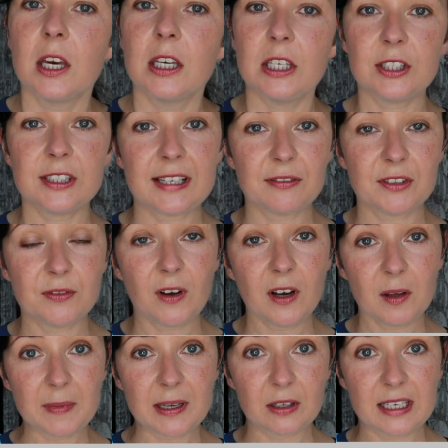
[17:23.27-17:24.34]
You just have to
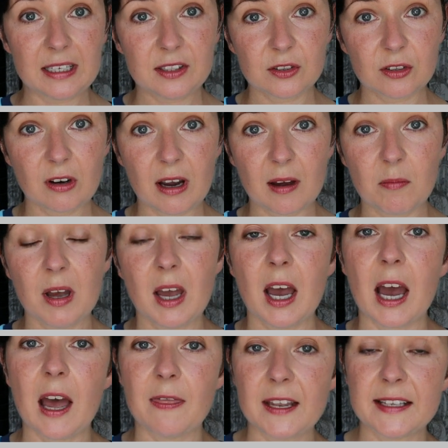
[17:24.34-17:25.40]
follow me on Instagram
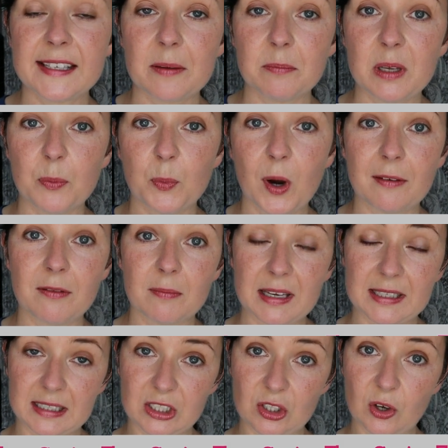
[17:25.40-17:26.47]
and then send me a private
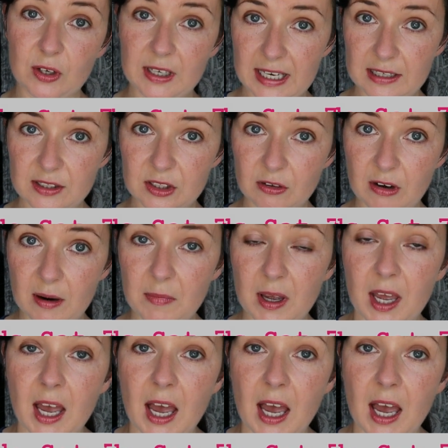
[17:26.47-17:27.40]
message on Instagram.